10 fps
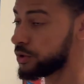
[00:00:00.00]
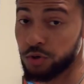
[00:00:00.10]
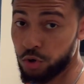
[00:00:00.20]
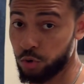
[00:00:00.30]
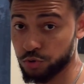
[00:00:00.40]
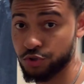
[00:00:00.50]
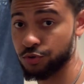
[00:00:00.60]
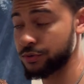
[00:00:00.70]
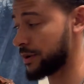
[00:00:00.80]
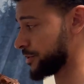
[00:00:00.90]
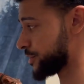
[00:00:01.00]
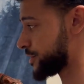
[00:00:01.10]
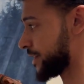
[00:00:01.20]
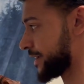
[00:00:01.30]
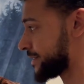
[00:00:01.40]
Cold truth number
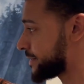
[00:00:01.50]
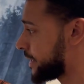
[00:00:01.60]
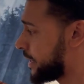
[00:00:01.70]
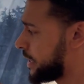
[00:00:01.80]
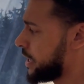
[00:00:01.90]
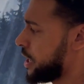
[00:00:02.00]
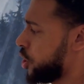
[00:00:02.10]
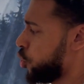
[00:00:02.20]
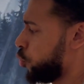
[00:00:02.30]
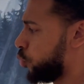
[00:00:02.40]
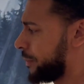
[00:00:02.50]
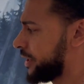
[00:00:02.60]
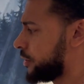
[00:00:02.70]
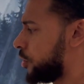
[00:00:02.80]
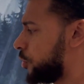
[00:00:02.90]
6,
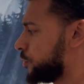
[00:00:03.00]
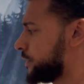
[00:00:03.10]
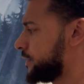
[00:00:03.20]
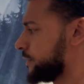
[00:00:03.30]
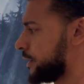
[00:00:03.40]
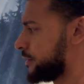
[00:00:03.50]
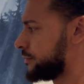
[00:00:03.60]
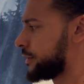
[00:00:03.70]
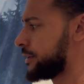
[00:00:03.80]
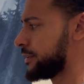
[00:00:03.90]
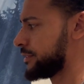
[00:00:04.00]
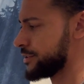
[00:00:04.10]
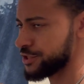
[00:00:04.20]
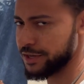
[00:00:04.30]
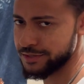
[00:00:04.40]
women only love the
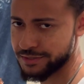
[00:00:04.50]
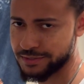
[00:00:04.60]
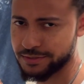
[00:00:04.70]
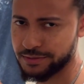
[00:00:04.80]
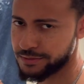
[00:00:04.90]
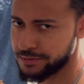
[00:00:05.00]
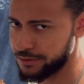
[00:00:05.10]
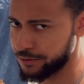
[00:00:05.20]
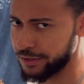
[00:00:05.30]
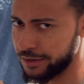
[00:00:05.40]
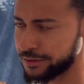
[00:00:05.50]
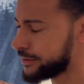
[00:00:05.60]
chase, okay?